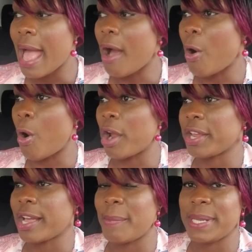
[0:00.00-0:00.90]
or you
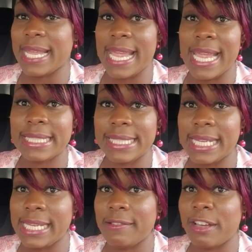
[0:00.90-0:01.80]
come in 8 and you
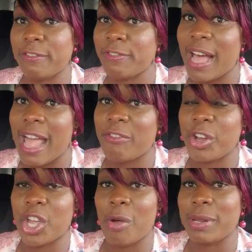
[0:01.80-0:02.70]
leave at 5, or
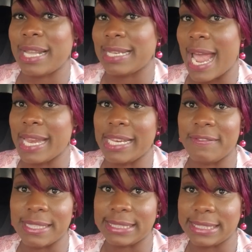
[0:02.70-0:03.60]
you come in at 9 and
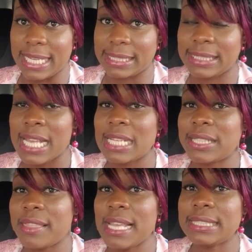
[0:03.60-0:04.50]
leave at 6.
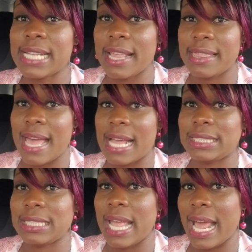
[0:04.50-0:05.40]
So things like
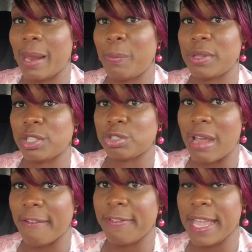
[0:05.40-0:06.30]
that to help with the
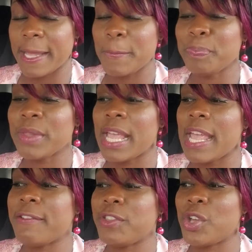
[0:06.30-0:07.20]
traffic.
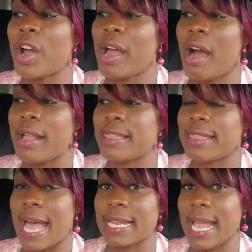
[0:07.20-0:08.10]
If you're on
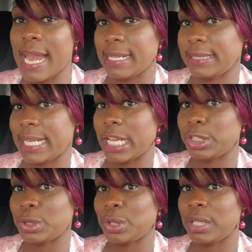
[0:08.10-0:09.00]
that kind of
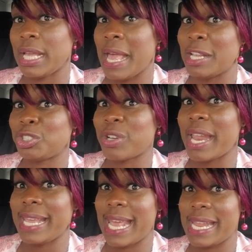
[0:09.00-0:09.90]
schedule,
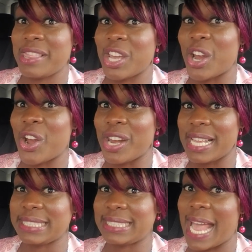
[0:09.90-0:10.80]
try to get in the
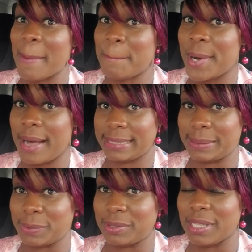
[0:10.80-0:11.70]
earliest time
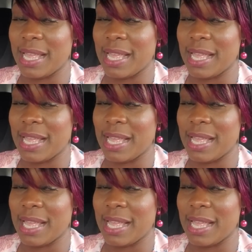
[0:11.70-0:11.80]
possible